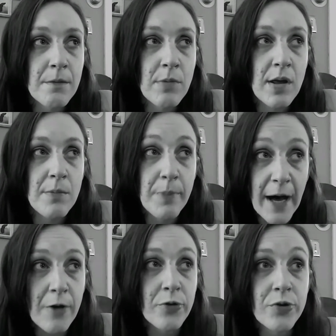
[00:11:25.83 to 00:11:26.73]
my
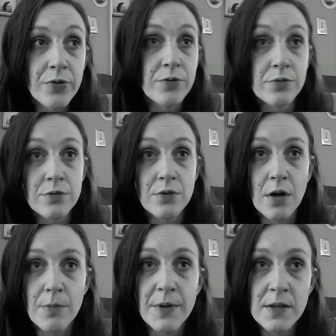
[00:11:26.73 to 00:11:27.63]
bowels
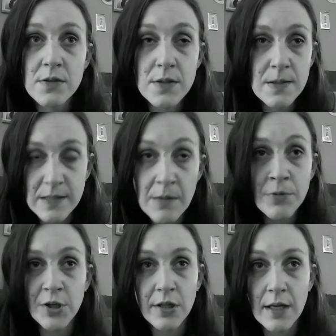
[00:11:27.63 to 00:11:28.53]
are being
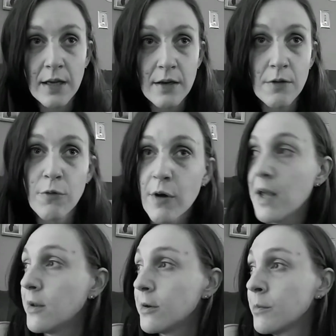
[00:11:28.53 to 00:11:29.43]
stimulated
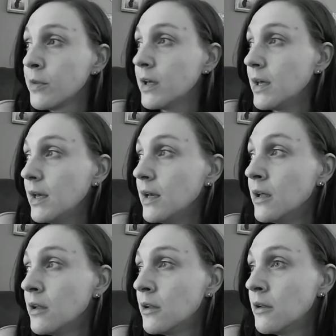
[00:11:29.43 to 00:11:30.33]
randomly
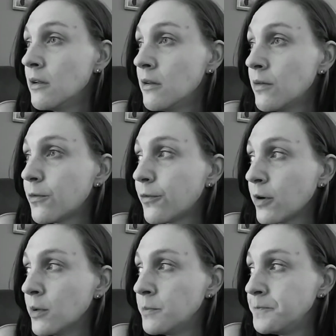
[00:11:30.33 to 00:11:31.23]

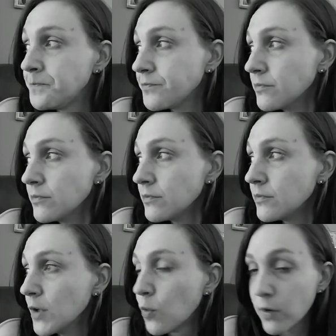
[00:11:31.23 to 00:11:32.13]
from
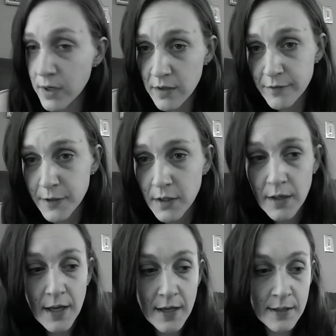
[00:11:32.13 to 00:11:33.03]

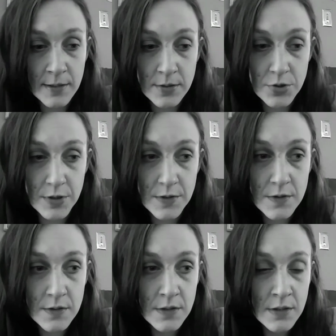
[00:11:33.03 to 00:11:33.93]
whatever. And
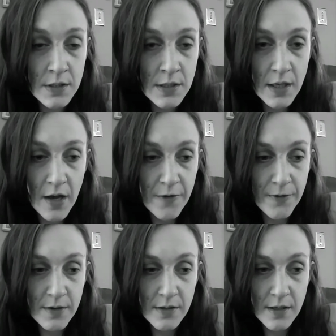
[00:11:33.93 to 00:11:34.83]
just, I
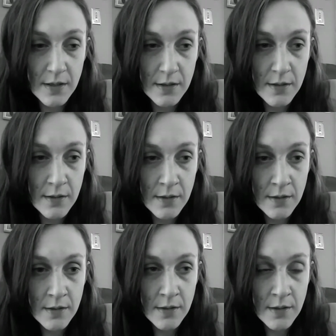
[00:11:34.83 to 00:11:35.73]
feel like
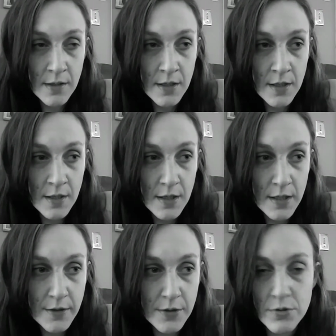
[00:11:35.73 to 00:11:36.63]

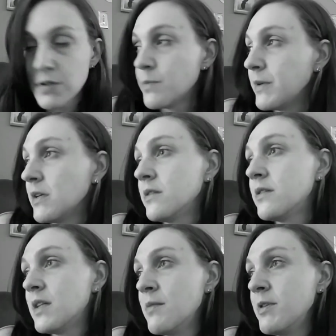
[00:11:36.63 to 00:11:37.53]
they're just being
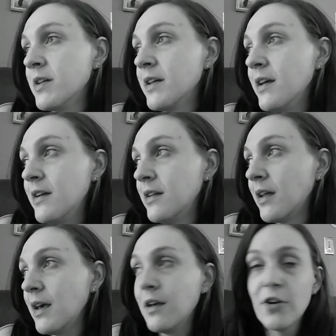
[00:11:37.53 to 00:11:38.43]
stimulated
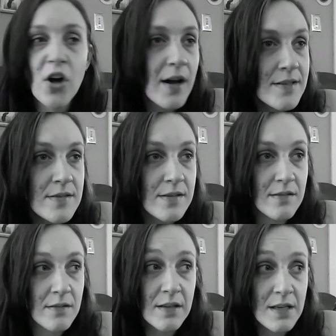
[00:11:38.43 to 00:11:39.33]
like
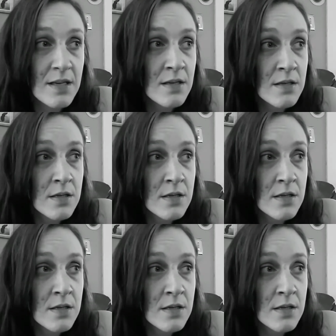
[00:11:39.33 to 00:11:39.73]
constantly.